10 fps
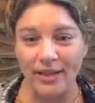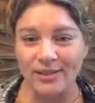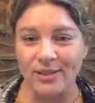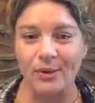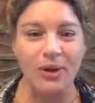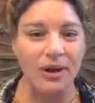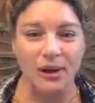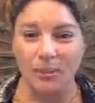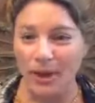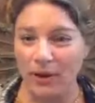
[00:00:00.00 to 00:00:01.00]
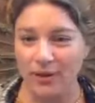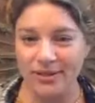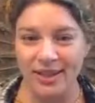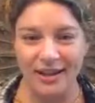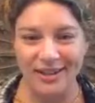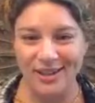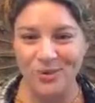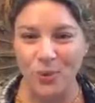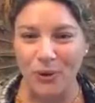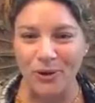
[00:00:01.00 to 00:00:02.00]
So parents and
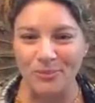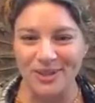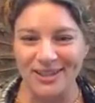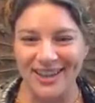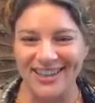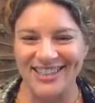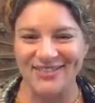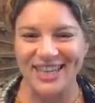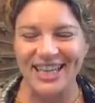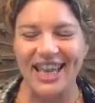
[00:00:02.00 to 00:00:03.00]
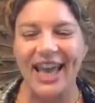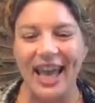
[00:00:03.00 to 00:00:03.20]
kids welcome to that activity.